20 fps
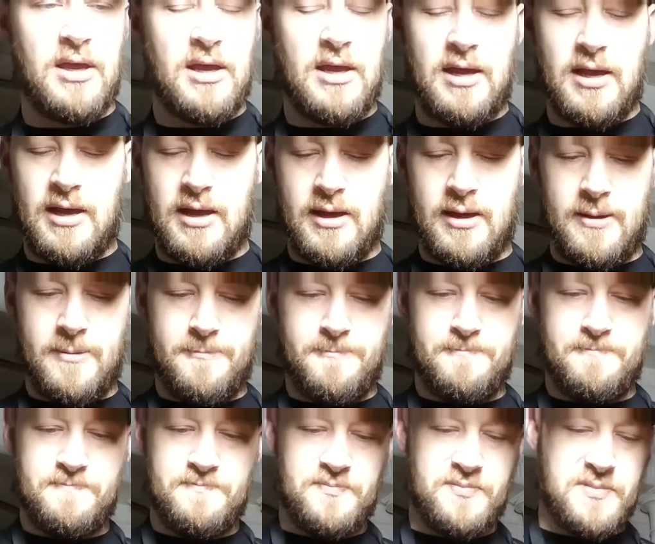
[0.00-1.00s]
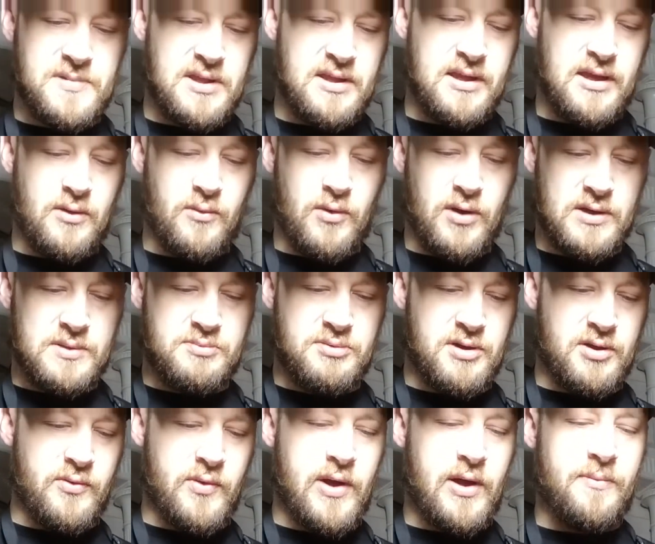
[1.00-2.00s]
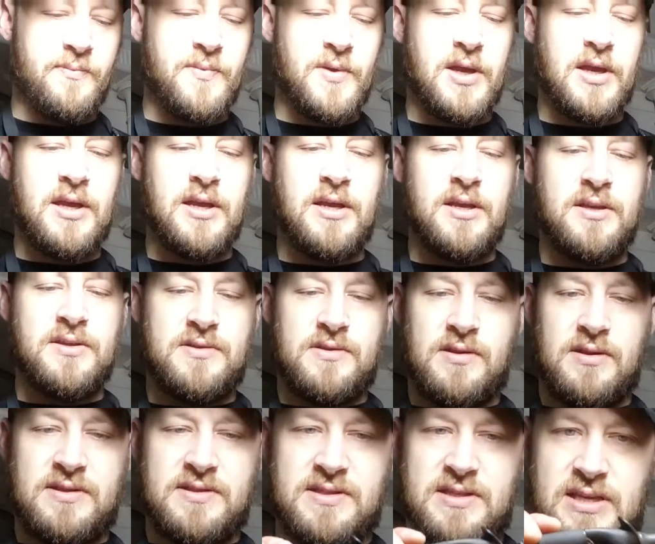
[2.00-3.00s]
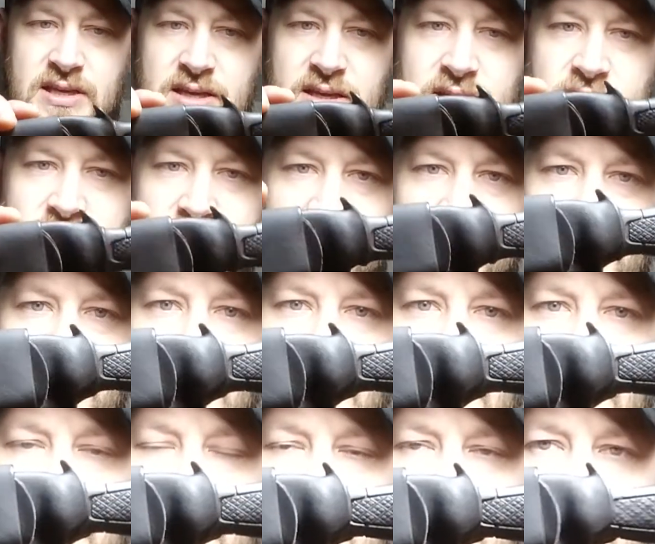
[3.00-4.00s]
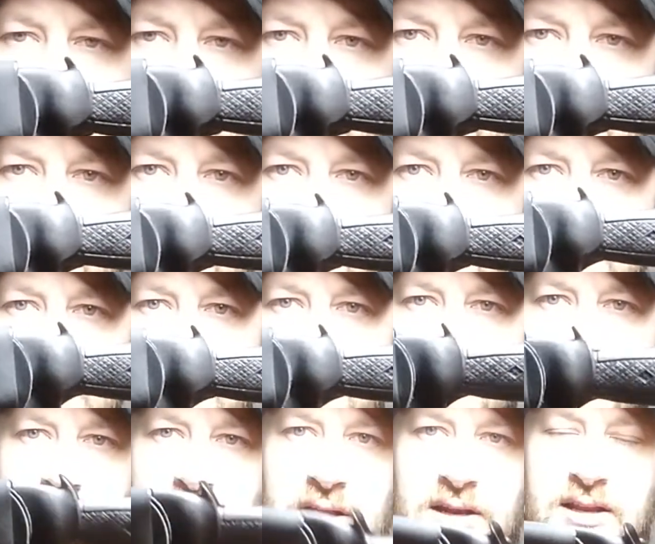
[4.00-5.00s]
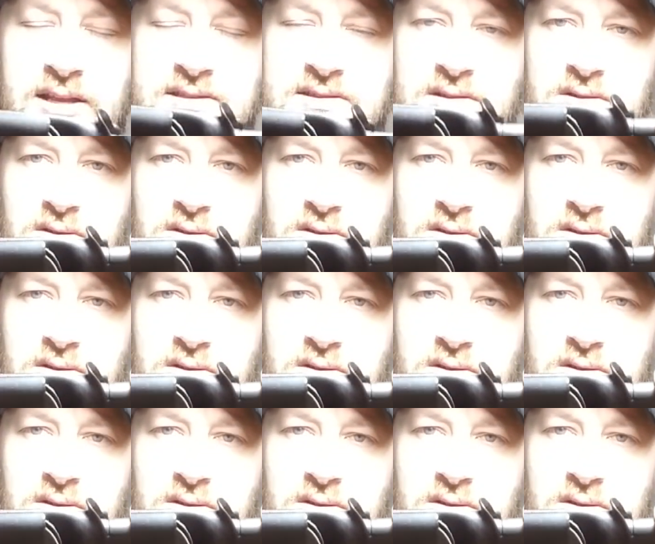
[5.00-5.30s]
I think it works pretty well. So let's see fit. You get a nice little